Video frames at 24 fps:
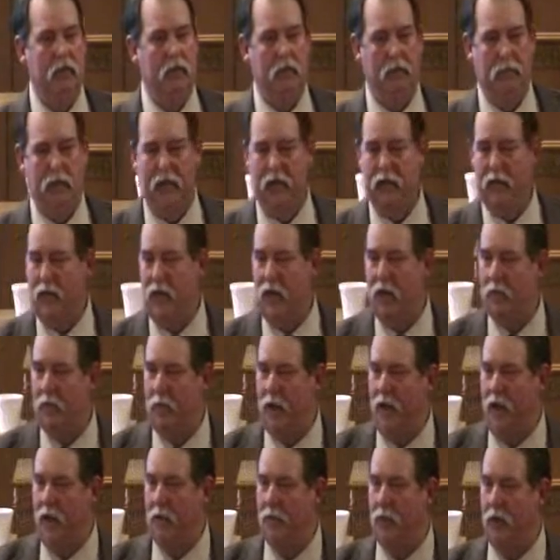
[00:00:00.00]
Let not
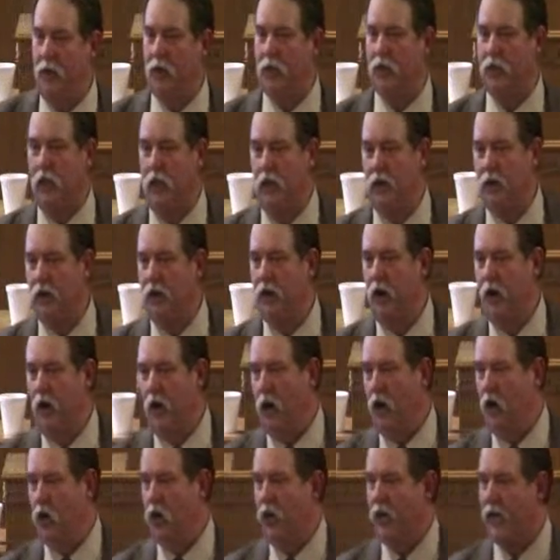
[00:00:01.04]
man put asunder.
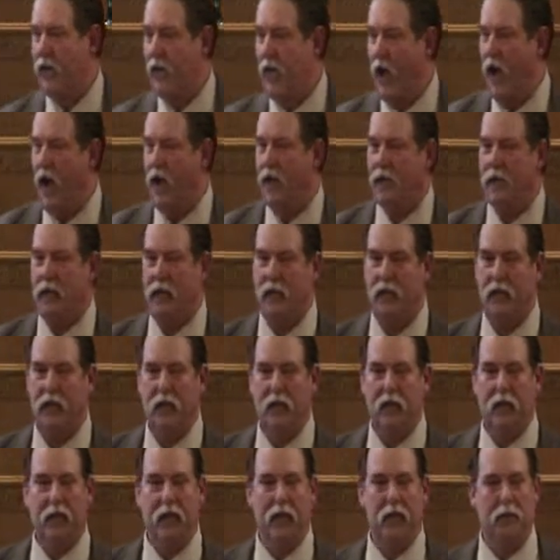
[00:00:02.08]
Only God can
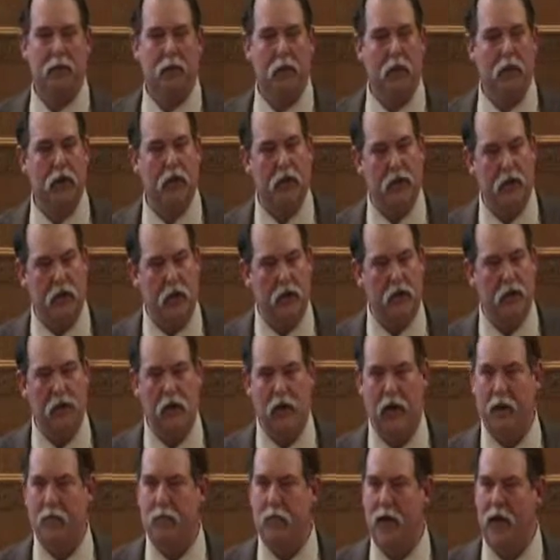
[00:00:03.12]
put asunder
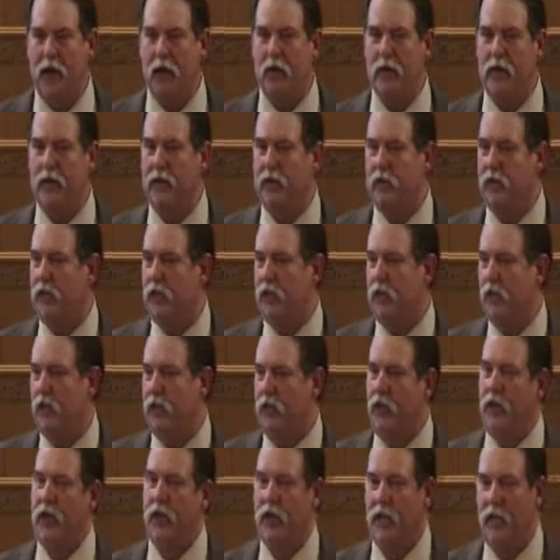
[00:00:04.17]
a marriage
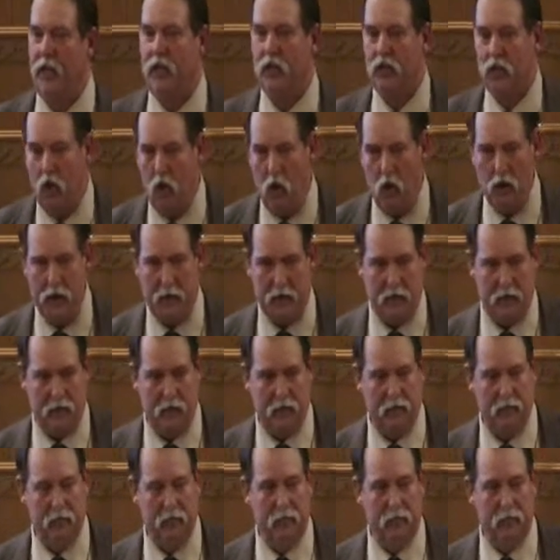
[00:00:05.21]
that He joined.